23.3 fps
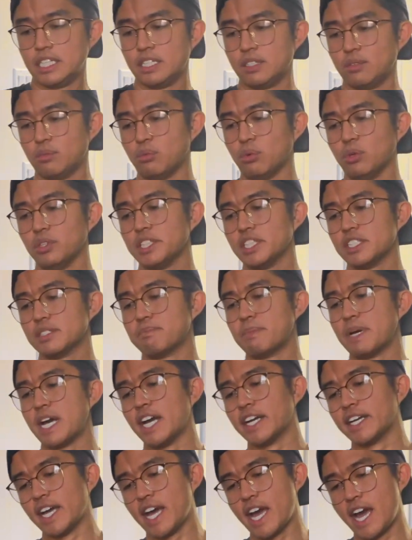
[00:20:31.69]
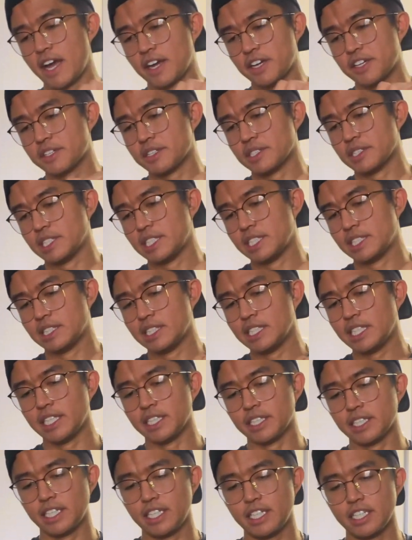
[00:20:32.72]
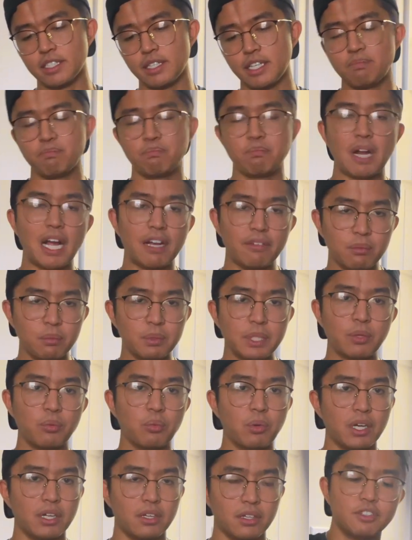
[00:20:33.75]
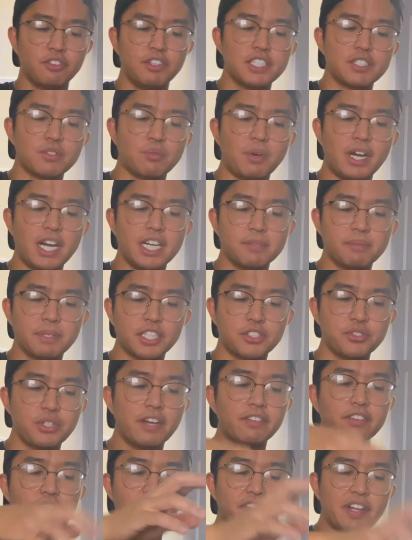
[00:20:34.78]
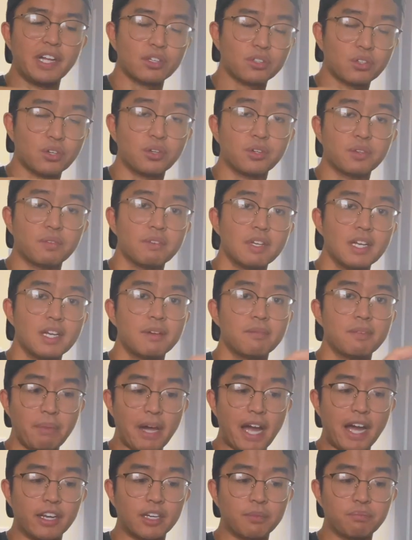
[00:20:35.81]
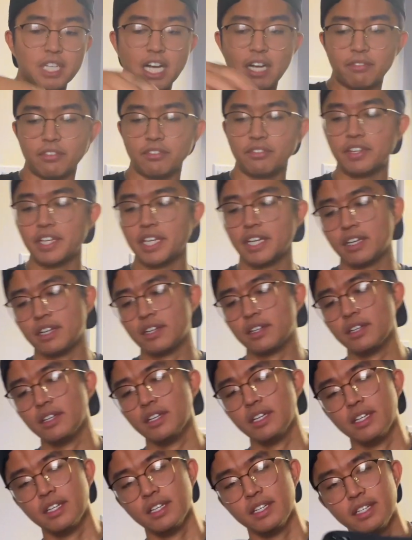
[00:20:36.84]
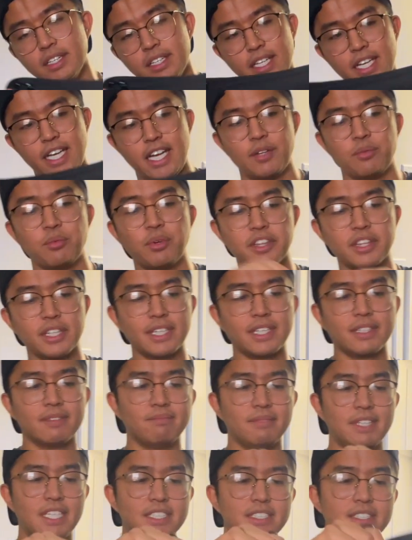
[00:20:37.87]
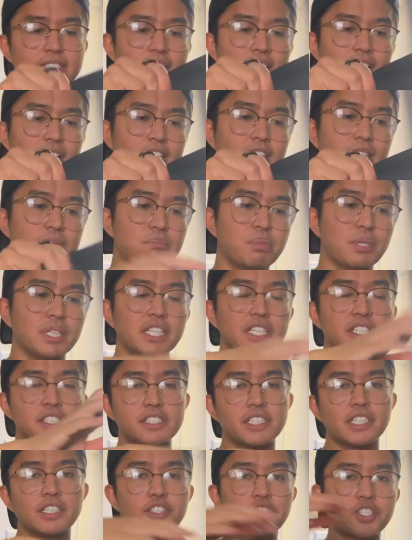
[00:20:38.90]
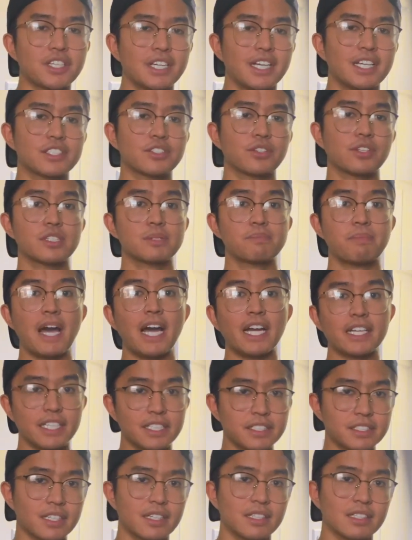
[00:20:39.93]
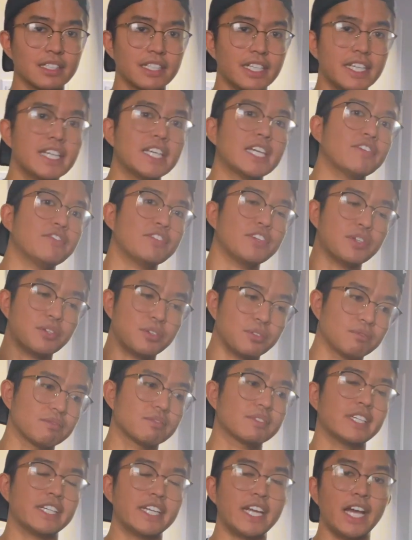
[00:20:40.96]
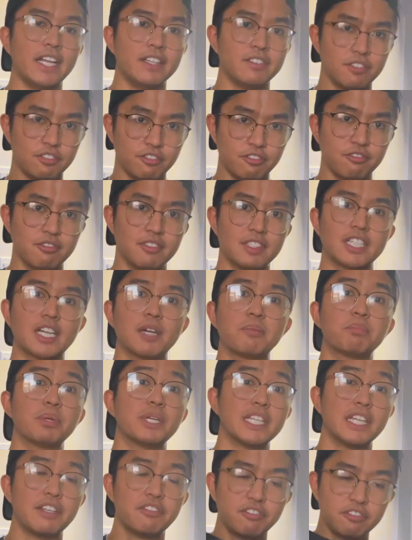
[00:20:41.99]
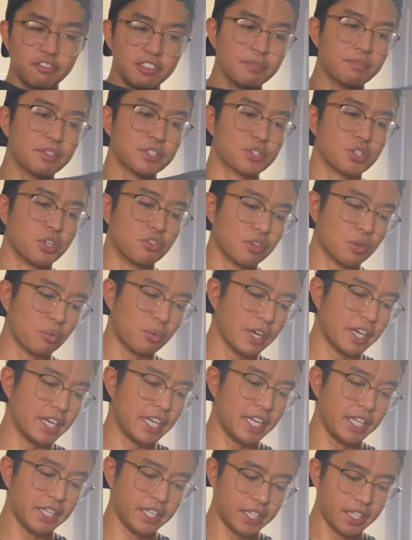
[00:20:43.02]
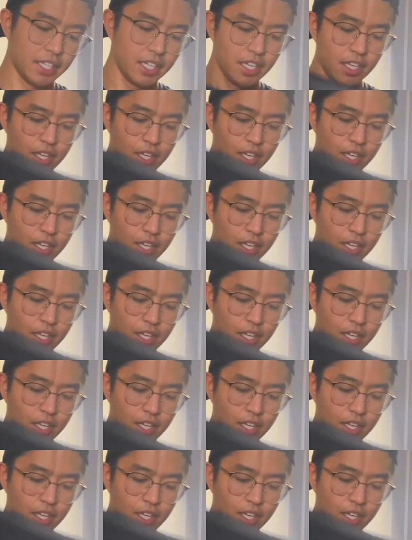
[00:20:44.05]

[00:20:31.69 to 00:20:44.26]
will this bag actually leak? And it probably will. The reason why is because you have the Velcro pad up top of here, and with it, it's not completely sealed shut. So this bag is gonna leak if you, again, completely flip this over 180.